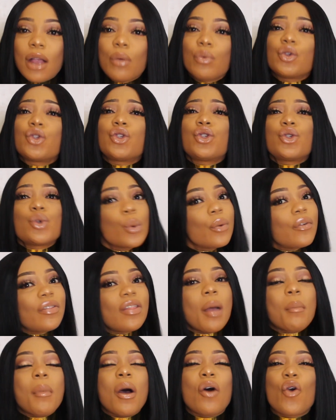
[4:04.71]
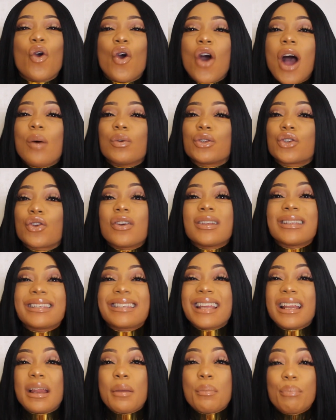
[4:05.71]
There was two of them. I was
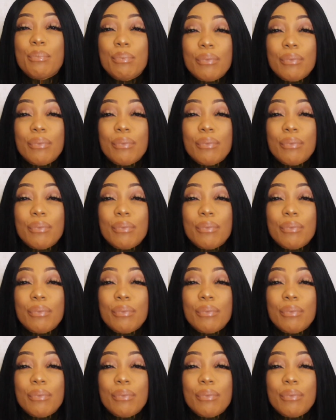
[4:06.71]
constantly